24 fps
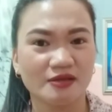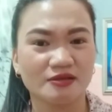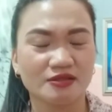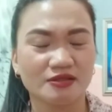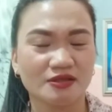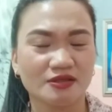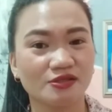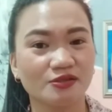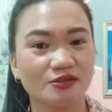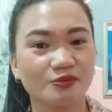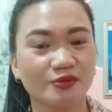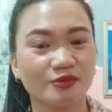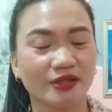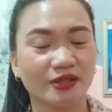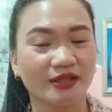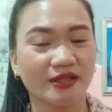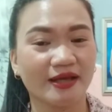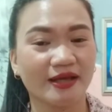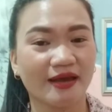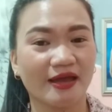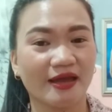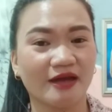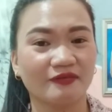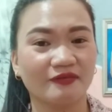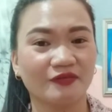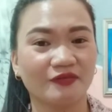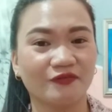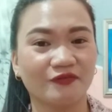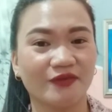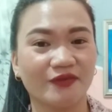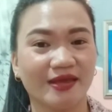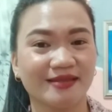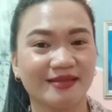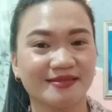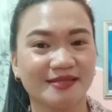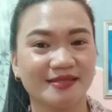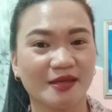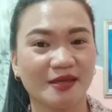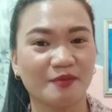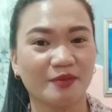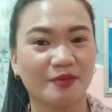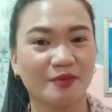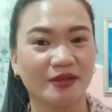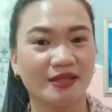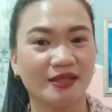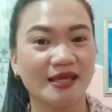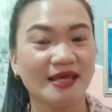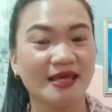It's true that I have a fiance,
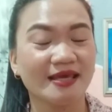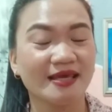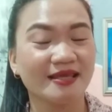but